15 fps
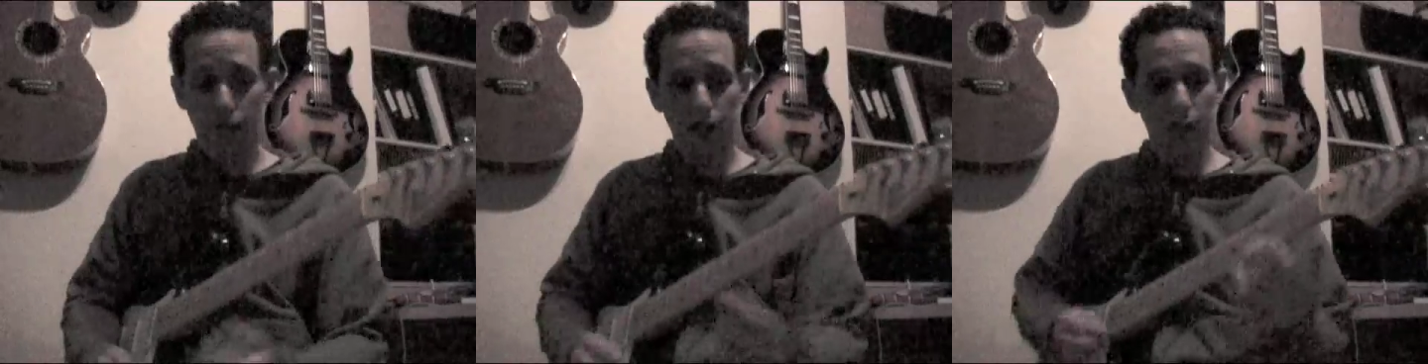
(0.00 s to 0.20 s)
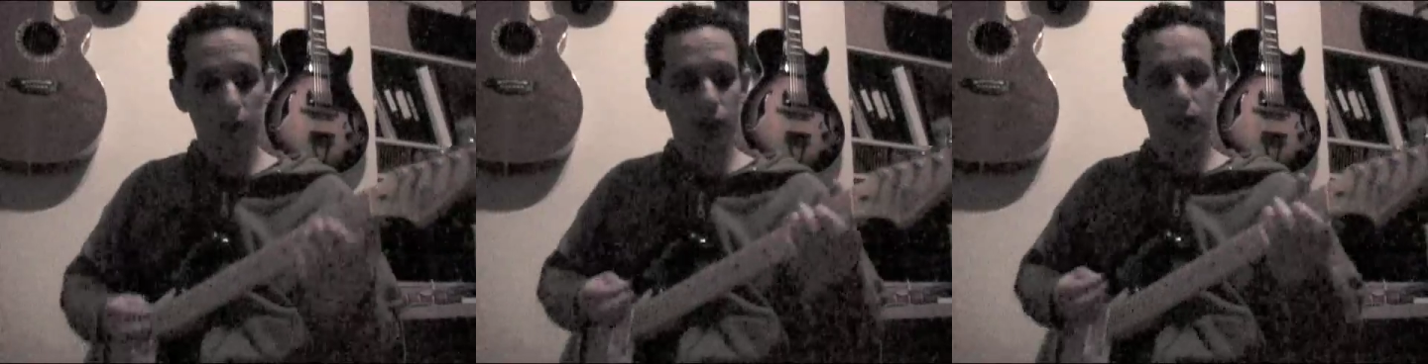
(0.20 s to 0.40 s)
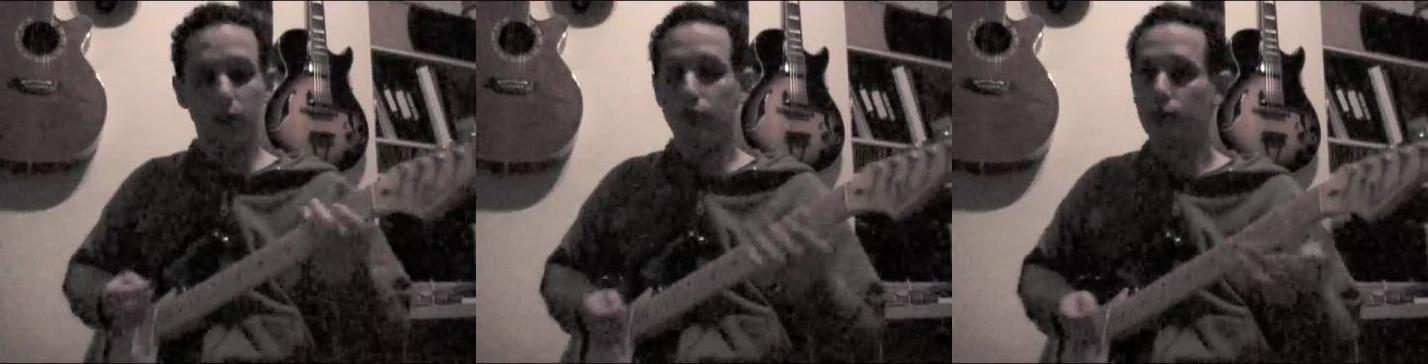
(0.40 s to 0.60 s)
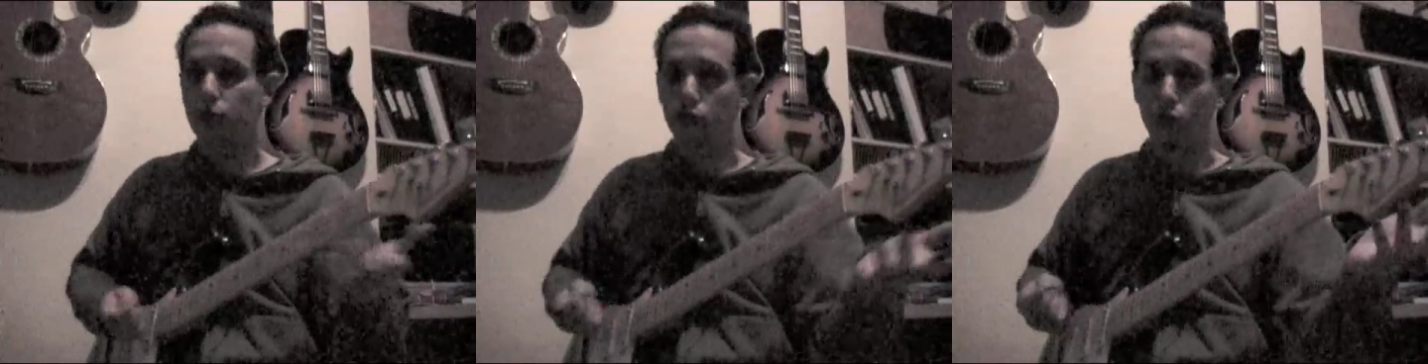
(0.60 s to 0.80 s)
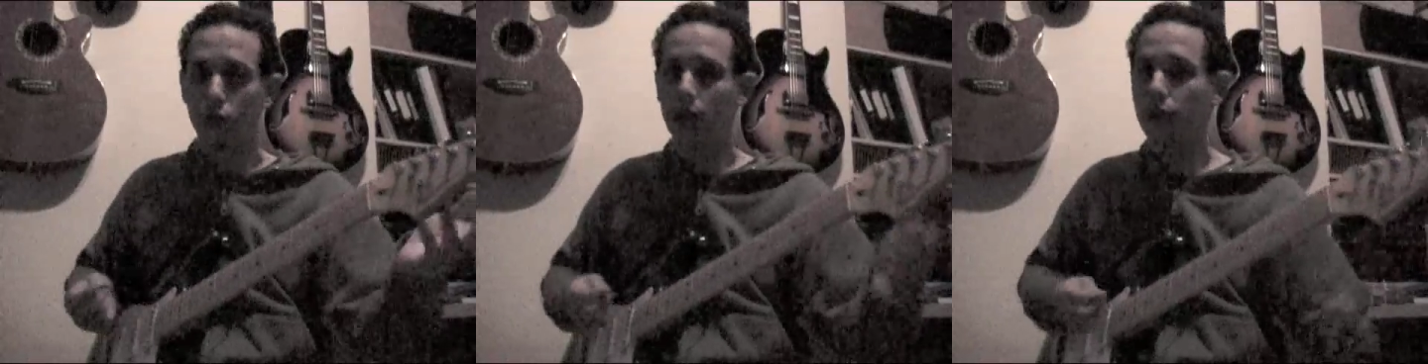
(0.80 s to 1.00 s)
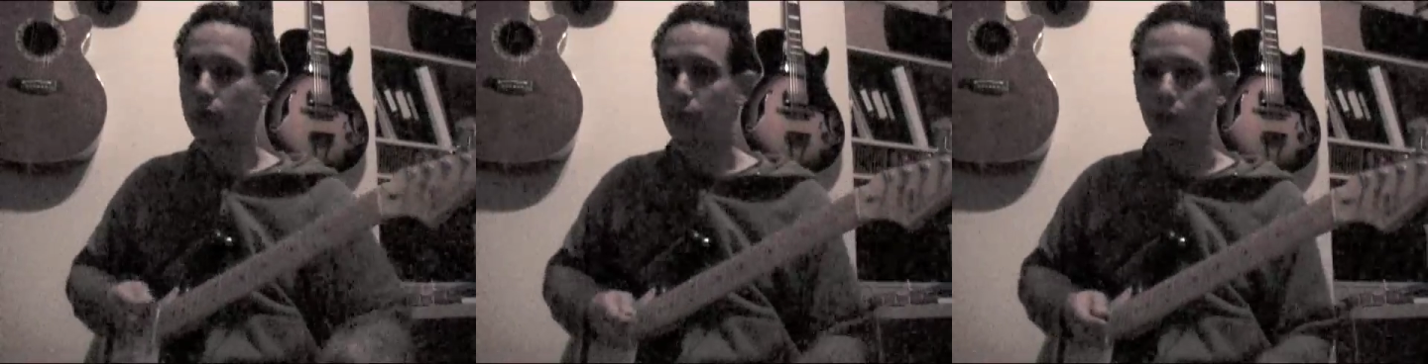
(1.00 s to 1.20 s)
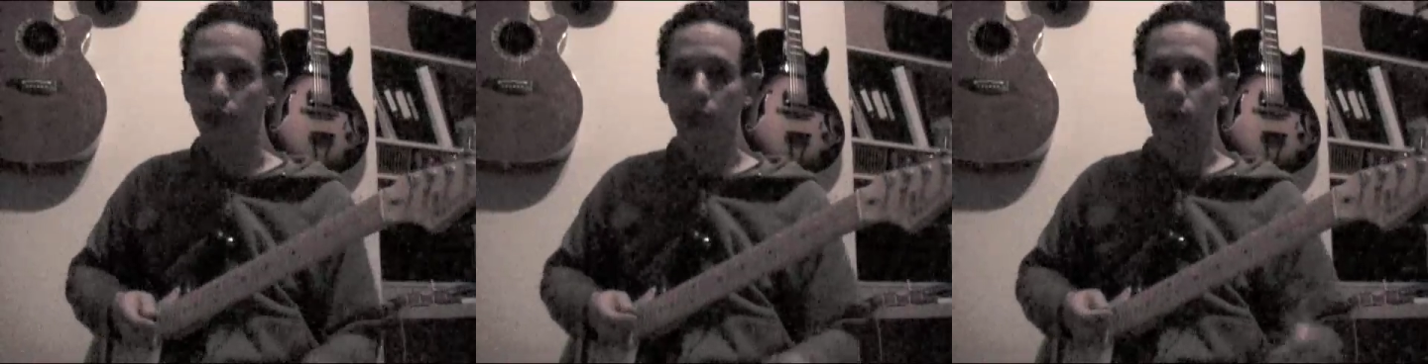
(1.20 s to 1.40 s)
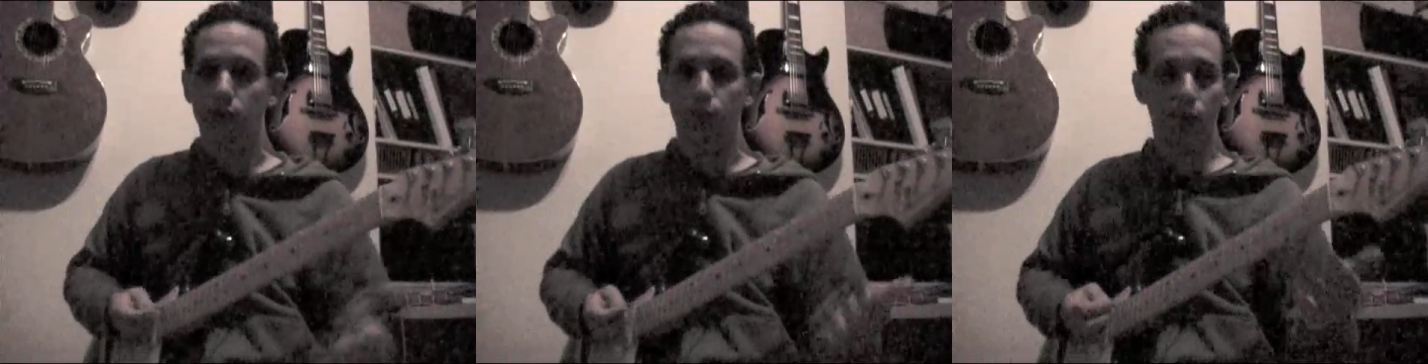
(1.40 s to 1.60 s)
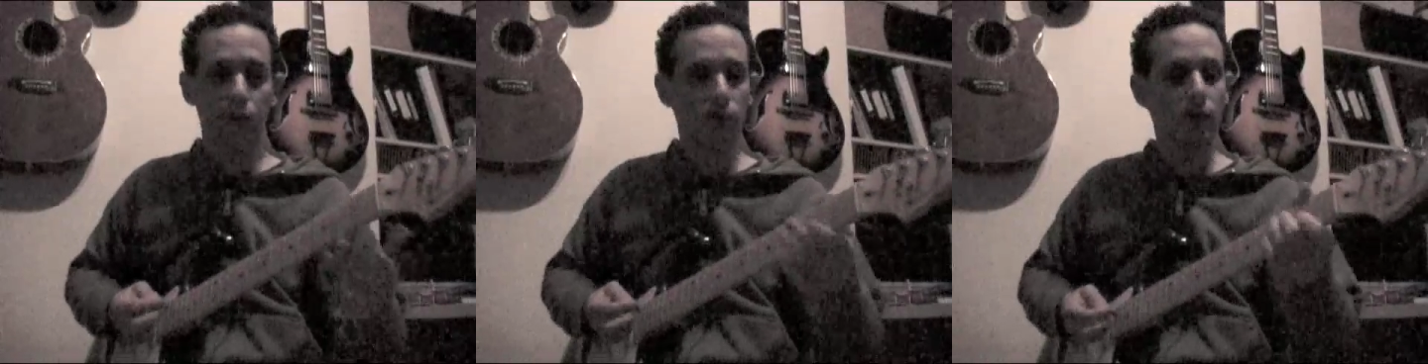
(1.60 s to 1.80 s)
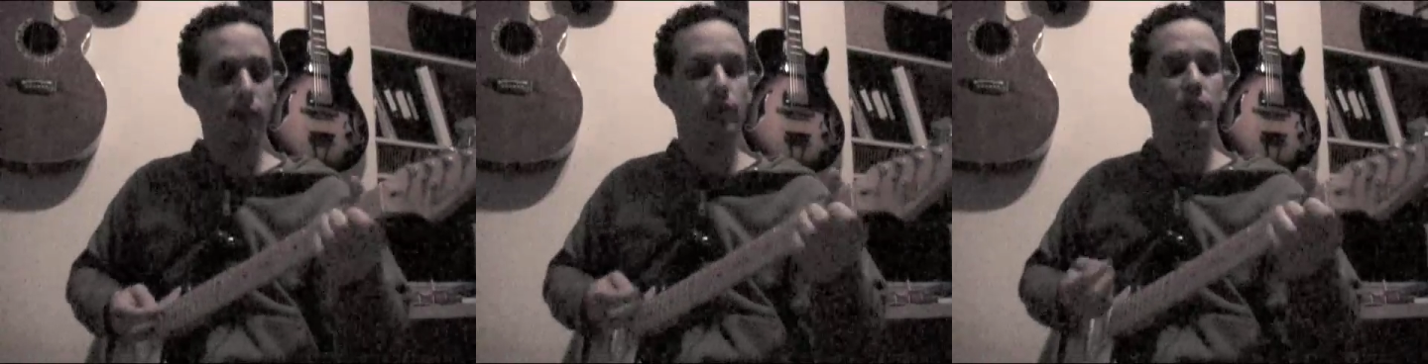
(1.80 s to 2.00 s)
Okay, so you can try out something like this,
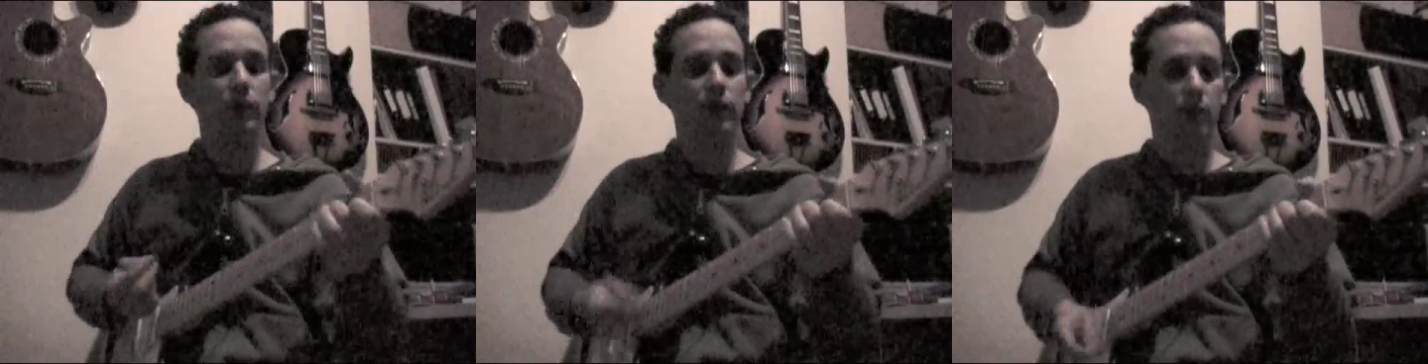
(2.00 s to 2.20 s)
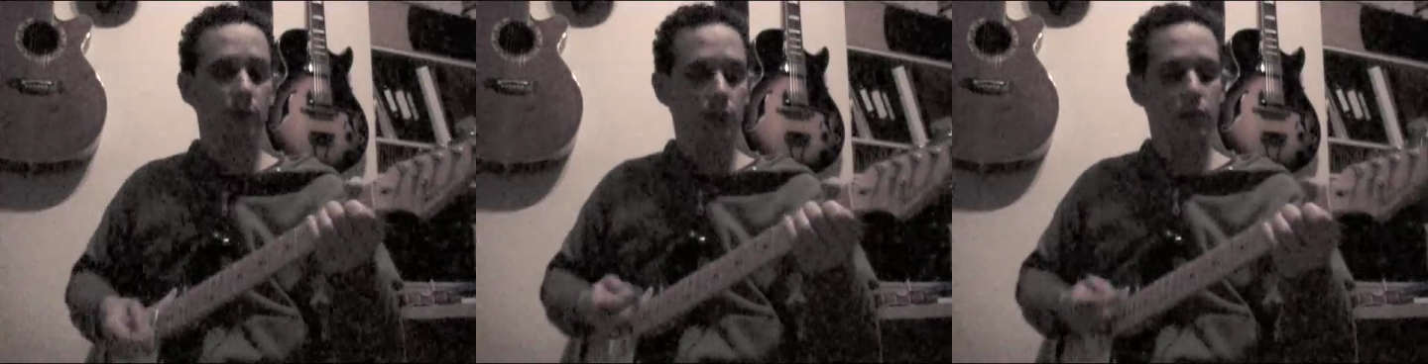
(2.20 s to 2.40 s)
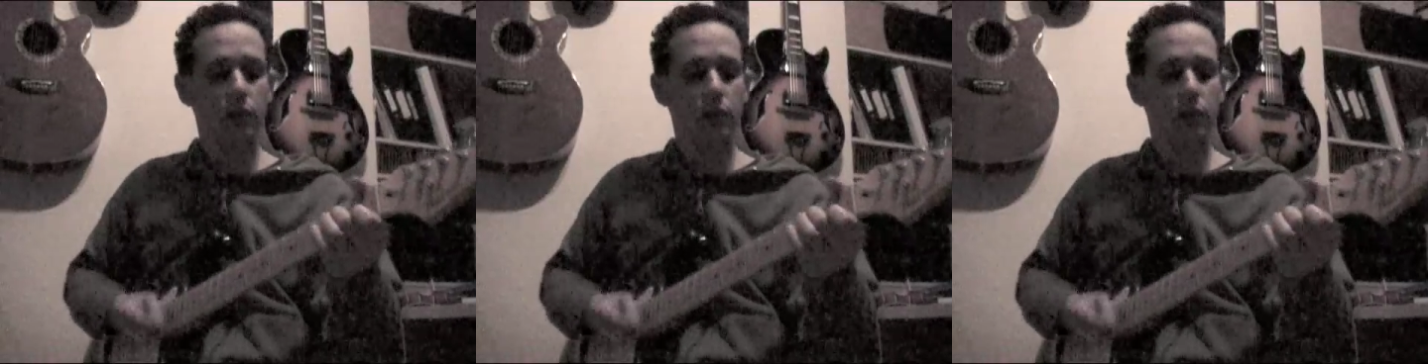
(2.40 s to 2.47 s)
mess around with it.